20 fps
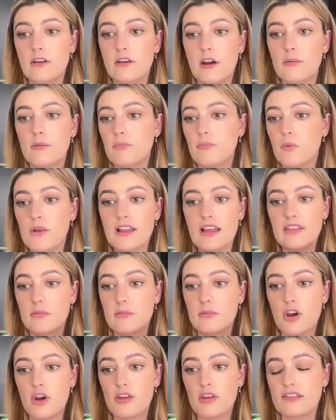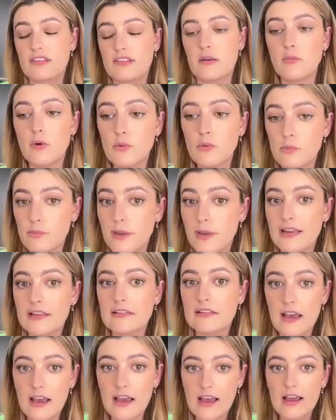So we let them know that someone will be
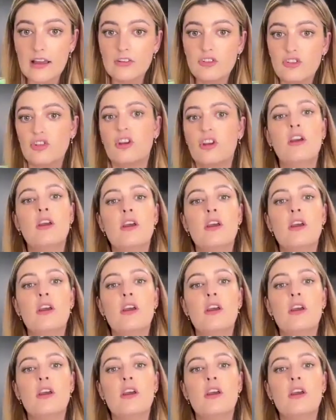in touch.